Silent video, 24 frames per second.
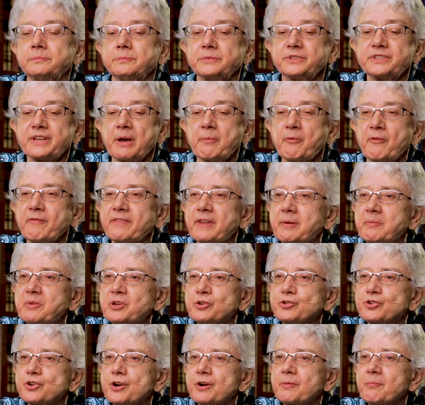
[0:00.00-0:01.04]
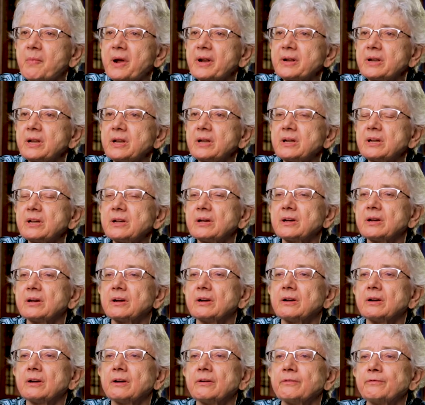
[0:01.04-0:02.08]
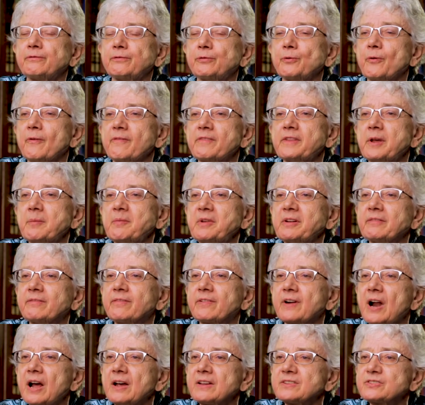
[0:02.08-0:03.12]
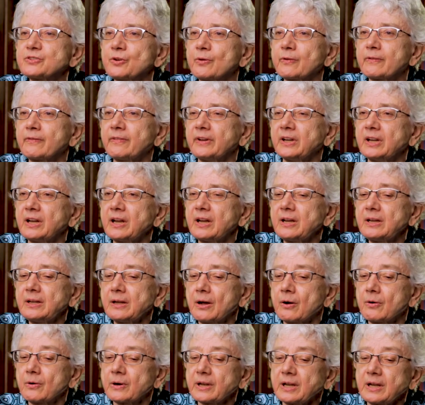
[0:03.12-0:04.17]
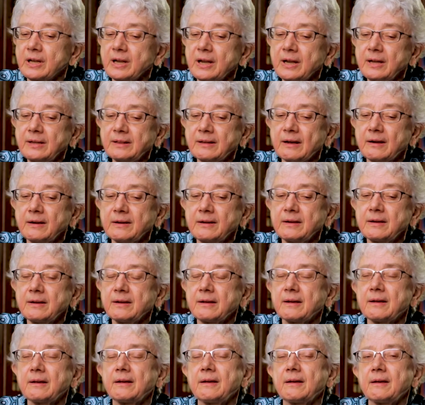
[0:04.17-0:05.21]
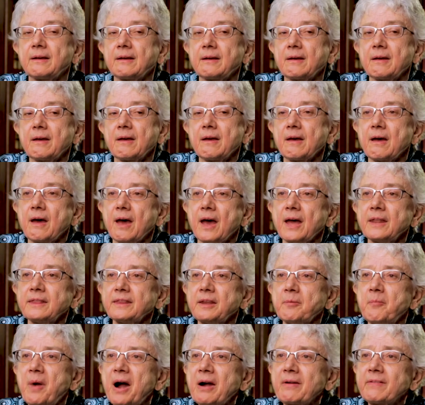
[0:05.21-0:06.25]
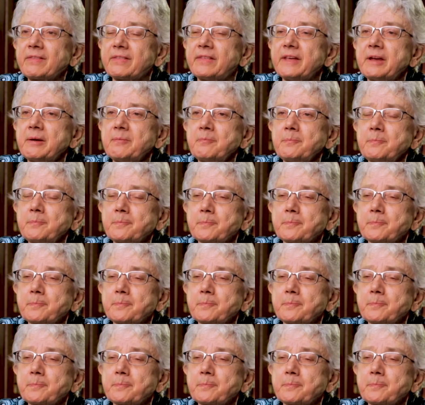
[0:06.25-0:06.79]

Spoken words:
some of them in Germany, a few of them in France or in Italy. And among them,